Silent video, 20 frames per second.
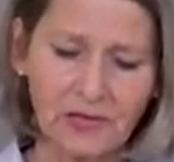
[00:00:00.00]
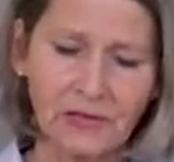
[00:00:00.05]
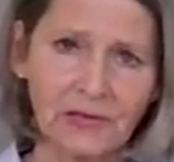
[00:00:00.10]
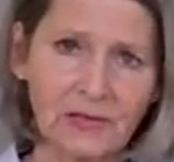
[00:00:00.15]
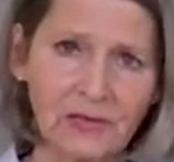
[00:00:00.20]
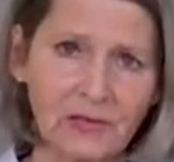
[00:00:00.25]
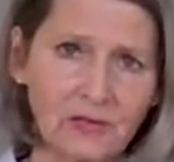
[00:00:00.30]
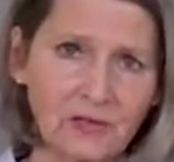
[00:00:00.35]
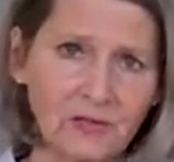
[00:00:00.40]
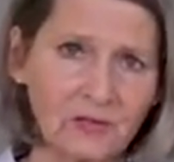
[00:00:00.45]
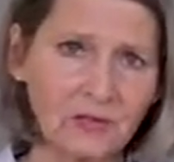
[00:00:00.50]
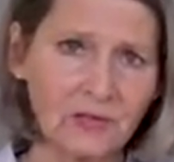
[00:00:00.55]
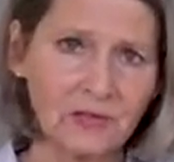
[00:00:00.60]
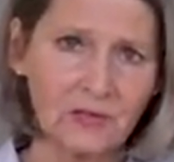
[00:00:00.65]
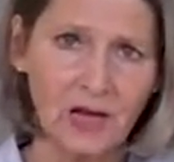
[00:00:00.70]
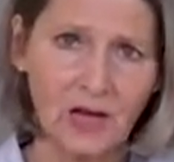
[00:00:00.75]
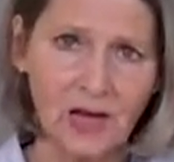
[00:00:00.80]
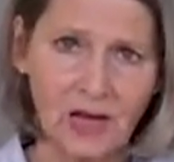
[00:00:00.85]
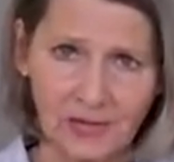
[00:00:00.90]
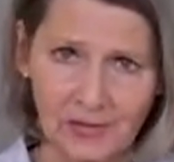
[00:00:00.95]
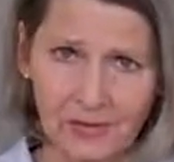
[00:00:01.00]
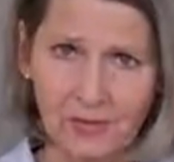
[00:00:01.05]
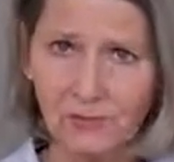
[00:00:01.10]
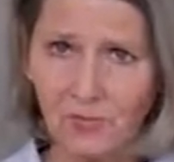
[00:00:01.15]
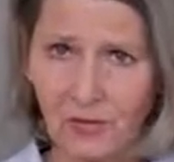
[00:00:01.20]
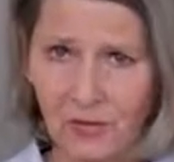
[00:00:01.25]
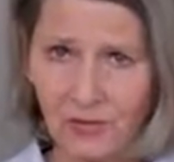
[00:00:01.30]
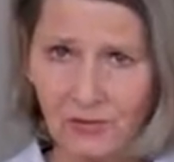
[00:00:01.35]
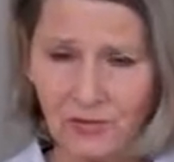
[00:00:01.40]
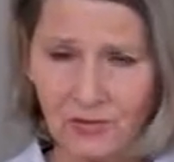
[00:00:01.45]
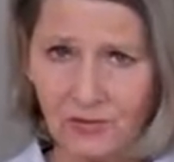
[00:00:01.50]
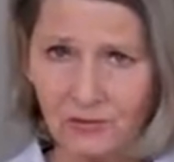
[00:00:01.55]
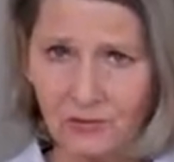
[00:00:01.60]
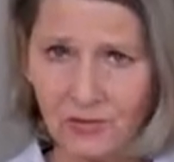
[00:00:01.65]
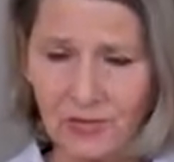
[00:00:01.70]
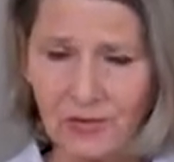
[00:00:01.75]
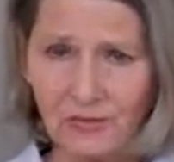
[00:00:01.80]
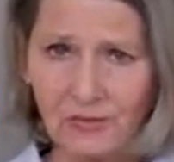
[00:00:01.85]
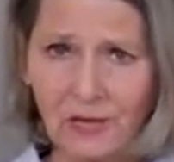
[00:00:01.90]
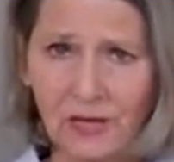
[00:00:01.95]
by the integration
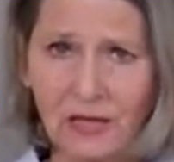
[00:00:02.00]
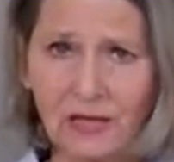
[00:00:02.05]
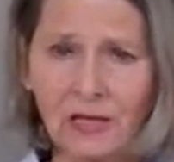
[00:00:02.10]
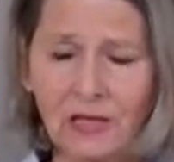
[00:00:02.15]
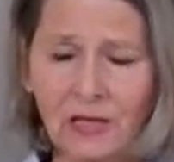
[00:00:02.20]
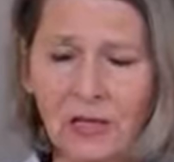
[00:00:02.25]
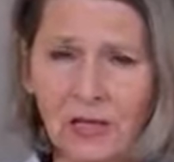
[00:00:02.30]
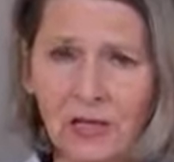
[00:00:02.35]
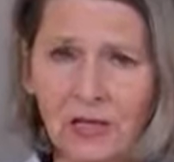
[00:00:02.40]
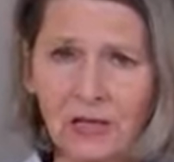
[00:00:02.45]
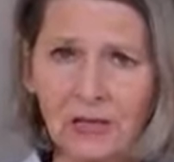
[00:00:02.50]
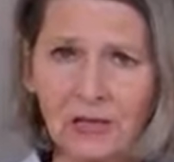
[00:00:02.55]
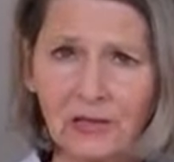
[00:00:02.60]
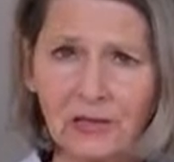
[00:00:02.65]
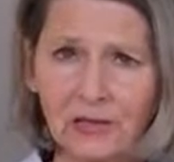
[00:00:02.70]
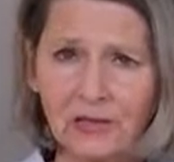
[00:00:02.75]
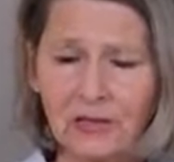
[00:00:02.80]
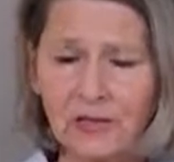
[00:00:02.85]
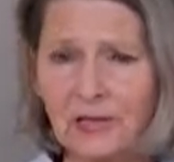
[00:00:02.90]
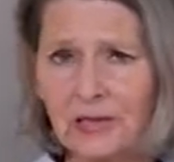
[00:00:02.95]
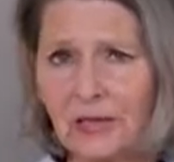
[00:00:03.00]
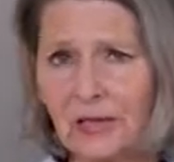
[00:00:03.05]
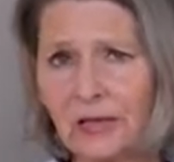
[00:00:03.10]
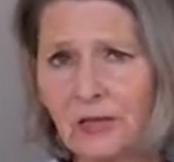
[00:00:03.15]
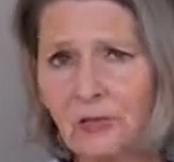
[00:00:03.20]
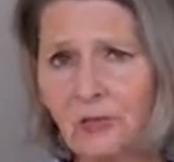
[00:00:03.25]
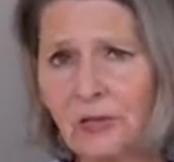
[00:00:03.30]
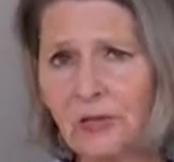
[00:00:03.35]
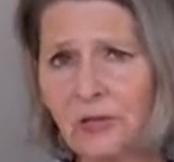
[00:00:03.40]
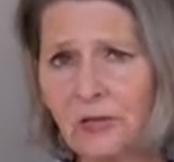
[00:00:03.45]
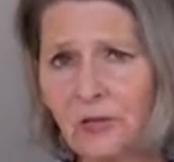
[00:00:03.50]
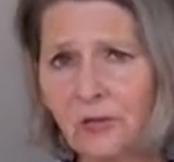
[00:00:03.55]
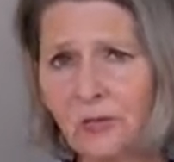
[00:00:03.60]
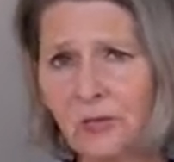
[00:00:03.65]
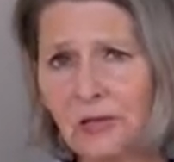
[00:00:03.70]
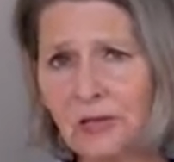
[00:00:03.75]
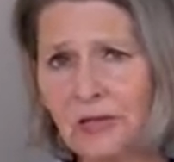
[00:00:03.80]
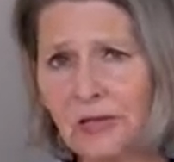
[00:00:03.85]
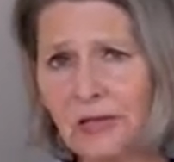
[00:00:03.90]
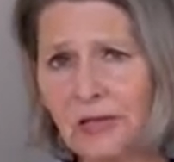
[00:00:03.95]
area, namely, the
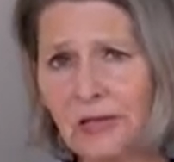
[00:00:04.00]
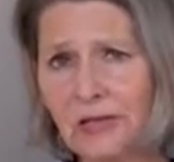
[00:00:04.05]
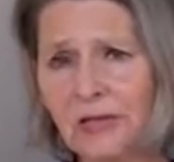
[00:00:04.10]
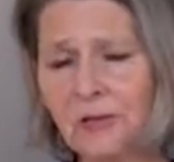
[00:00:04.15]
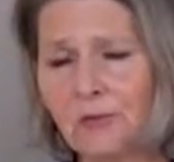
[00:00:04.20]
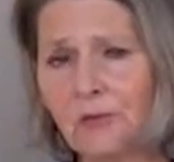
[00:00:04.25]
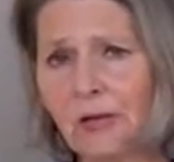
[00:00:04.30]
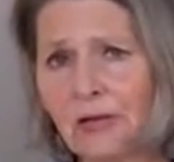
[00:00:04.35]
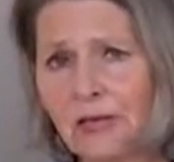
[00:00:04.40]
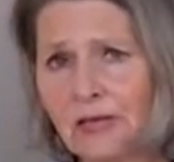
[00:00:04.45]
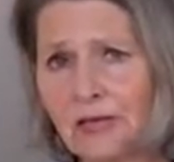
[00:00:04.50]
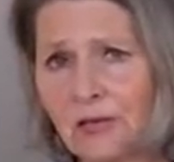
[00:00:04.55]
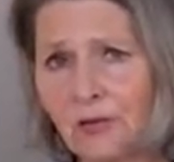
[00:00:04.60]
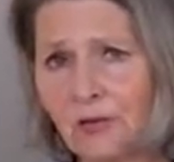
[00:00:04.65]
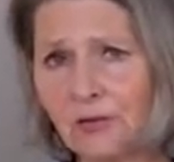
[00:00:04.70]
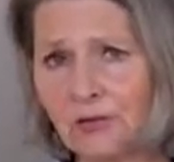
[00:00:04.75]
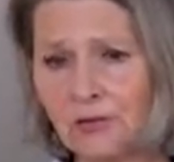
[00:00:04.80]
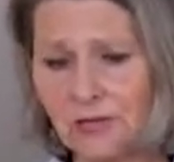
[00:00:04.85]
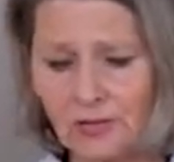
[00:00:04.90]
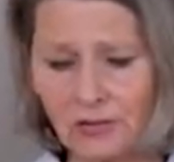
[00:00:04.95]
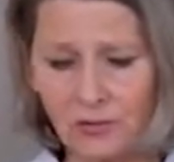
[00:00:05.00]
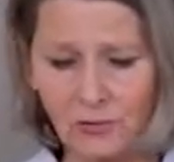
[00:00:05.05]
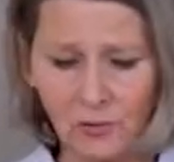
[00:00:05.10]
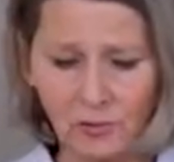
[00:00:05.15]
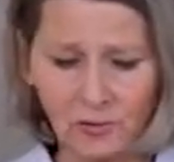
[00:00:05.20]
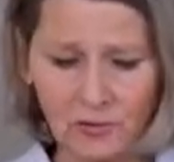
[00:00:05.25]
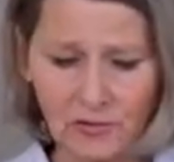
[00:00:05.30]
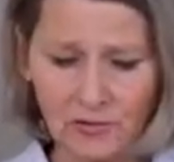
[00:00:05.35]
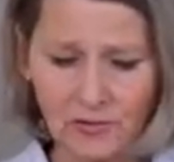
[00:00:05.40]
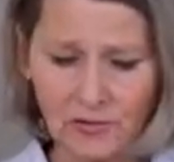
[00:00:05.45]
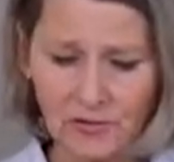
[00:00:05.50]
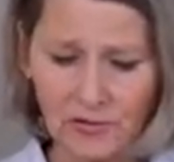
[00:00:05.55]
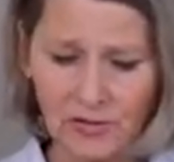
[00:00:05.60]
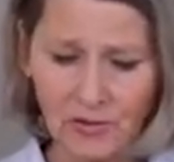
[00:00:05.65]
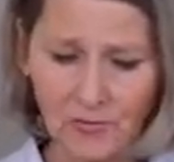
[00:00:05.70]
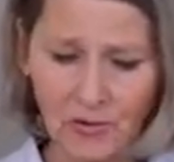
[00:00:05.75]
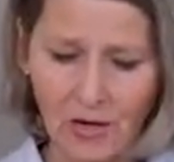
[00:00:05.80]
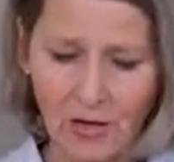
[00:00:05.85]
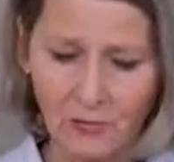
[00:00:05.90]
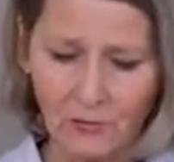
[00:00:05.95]
gadolinium can be built into the liver as well
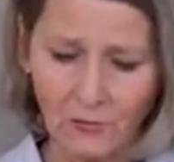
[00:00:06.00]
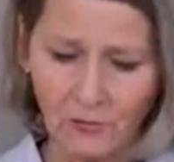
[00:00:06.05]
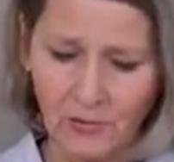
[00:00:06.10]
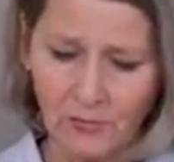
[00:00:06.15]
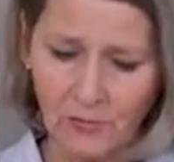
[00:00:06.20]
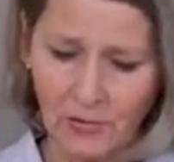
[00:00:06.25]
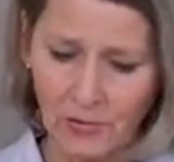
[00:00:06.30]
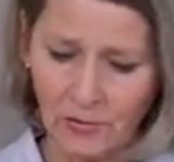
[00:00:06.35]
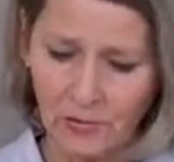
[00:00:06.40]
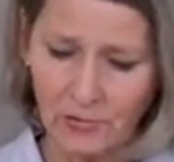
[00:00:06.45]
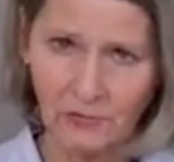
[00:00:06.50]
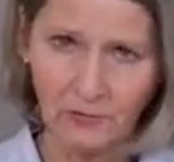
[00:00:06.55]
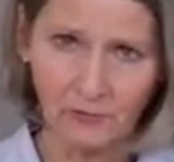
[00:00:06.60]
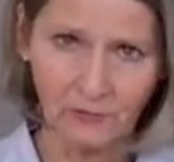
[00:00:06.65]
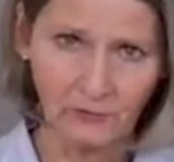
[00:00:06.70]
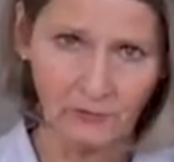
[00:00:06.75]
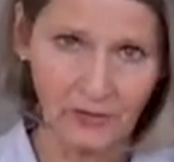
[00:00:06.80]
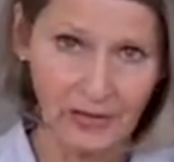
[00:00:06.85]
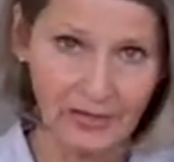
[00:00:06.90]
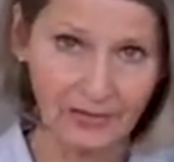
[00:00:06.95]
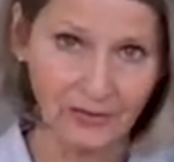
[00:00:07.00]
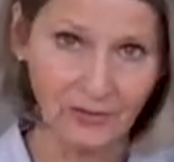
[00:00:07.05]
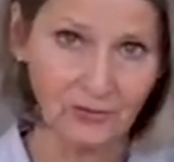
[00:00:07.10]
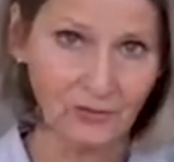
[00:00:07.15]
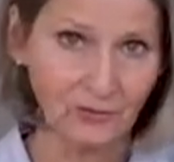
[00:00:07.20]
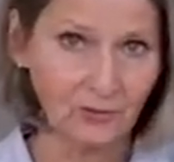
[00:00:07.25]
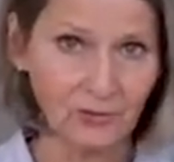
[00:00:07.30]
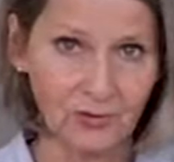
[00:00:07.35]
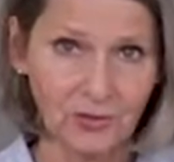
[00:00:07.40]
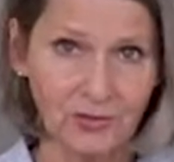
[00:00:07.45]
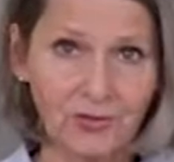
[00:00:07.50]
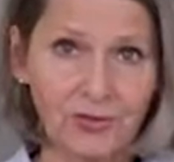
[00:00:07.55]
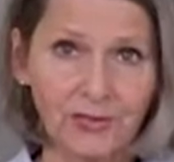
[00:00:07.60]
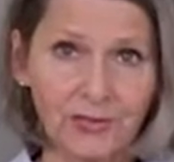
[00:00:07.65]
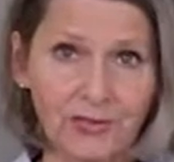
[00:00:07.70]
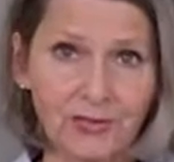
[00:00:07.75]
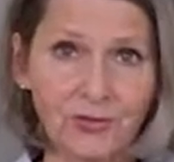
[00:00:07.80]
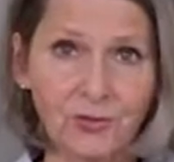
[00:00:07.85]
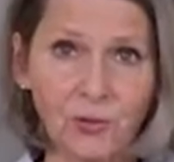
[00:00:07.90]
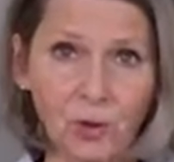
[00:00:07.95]
as into the bone system
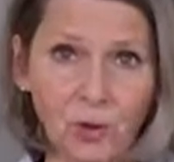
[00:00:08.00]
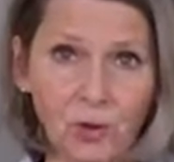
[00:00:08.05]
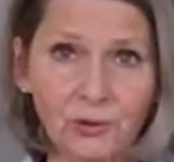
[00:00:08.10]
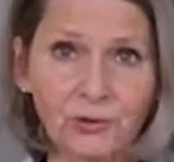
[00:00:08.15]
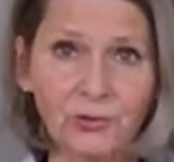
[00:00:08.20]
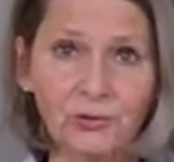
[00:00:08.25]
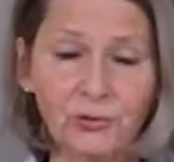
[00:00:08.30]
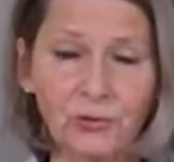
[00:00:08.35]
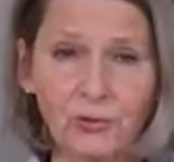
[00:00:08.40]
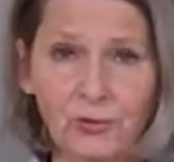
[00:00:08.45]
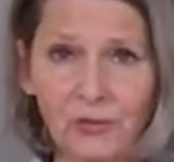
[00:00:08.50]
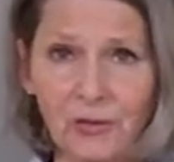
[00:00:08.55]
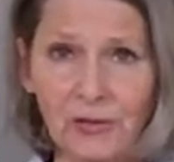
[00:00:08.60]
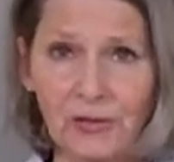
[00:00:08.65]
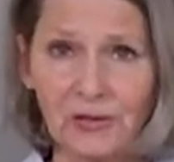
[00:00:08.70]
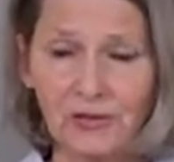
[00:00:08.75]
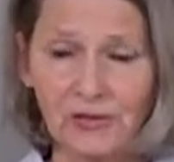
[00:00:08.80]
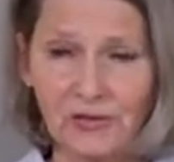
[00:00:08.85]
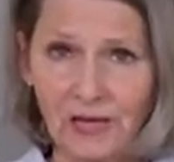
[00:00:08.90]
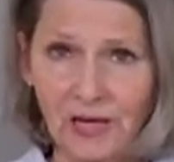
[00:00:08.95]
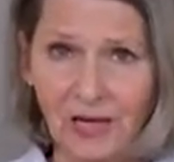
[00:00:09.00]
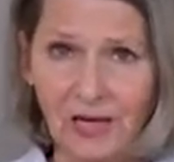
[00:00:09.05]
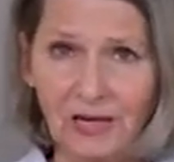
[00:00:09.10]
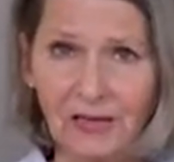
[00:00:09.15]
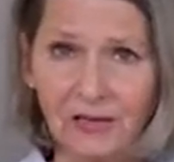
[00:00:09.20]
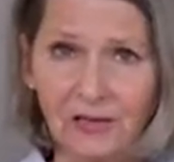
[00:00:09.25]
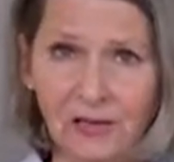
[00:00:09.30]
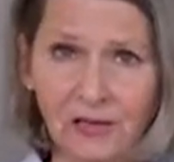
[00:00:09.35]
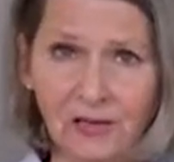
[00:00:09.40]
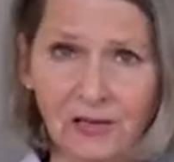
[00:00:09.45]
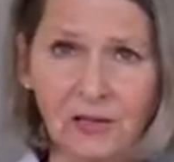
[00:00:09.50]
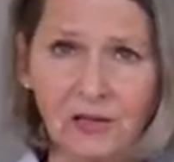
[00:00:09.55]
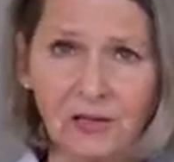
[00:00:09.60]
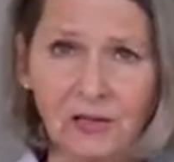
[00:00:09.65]
and then stay there for years.